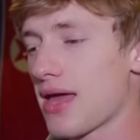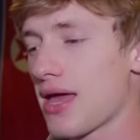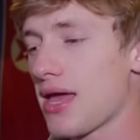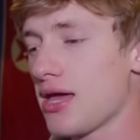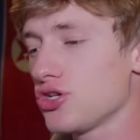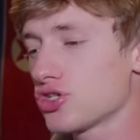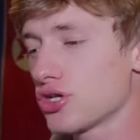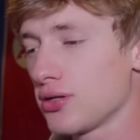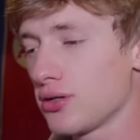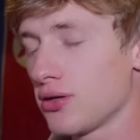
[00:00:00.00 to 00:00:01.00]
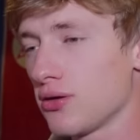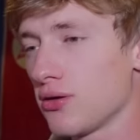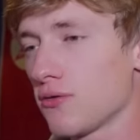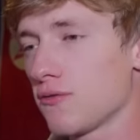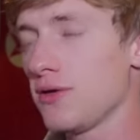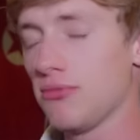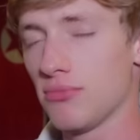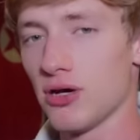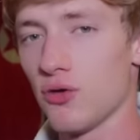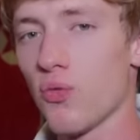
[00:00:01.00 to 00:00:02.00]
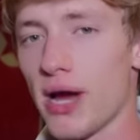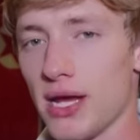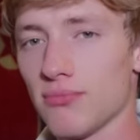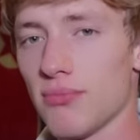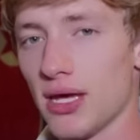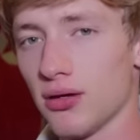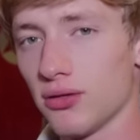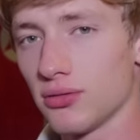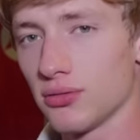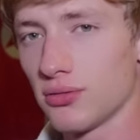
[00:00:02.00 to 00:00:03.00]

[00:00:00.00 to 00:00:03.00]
Asian female white male